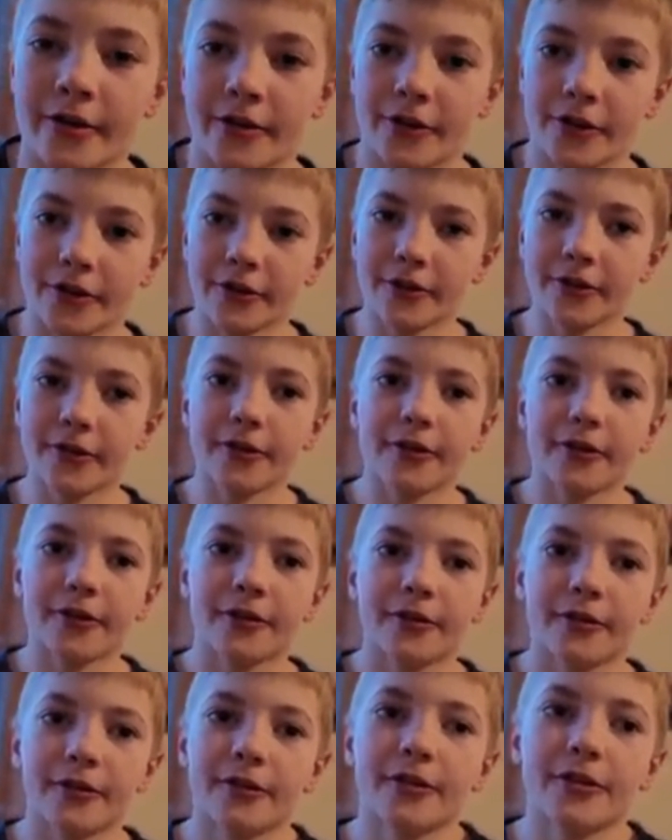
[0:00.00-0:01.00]
You
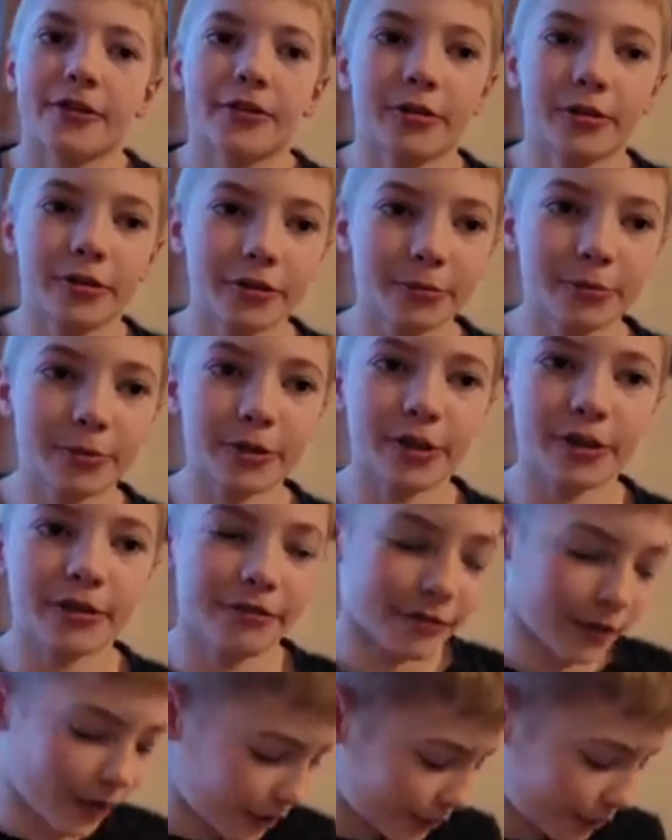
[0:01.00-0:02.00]
do pretty
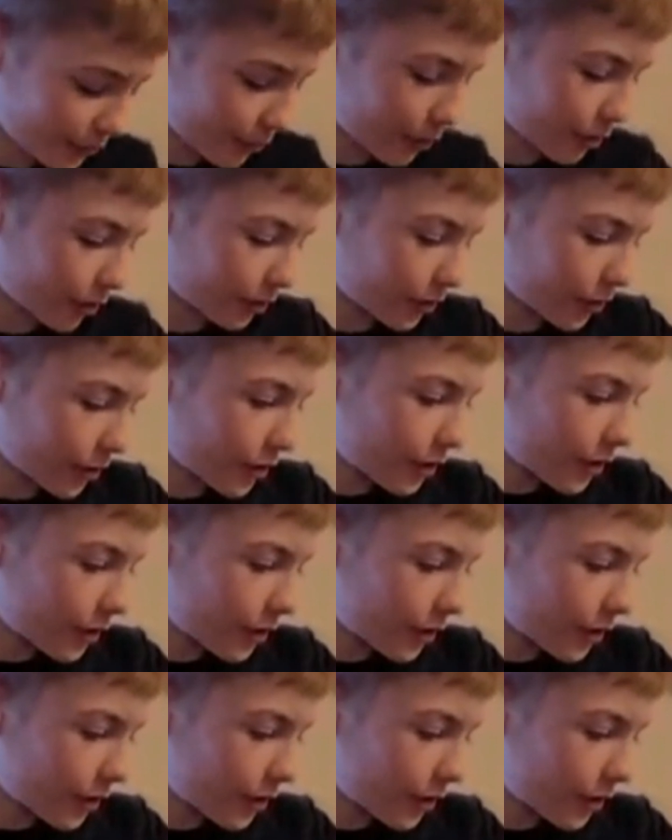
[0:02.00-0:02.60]
fine work,